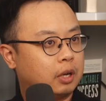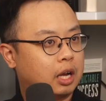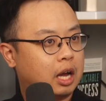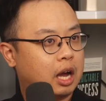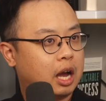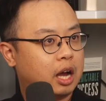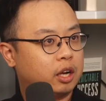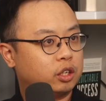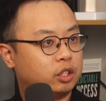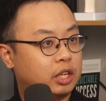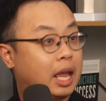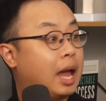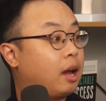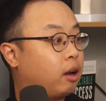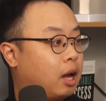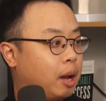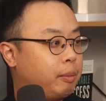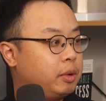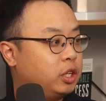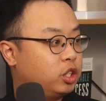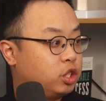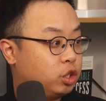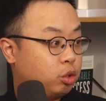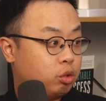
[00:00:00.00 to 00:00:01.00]

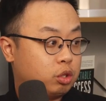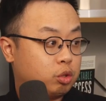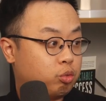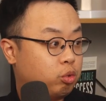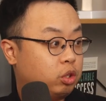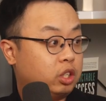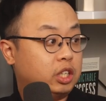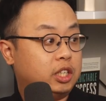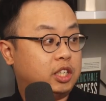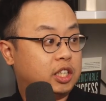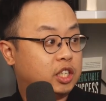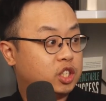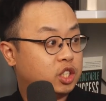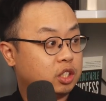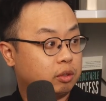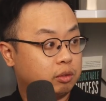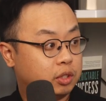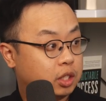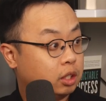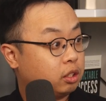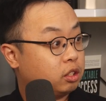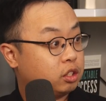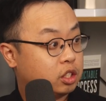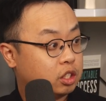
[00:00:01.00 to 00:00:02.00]
She was really
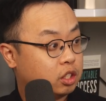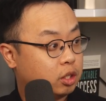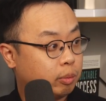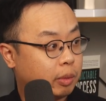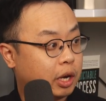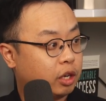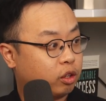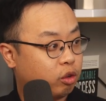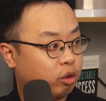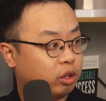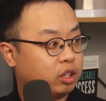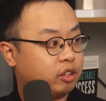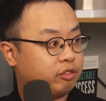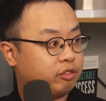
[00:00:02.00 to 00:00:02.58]
diligent about going to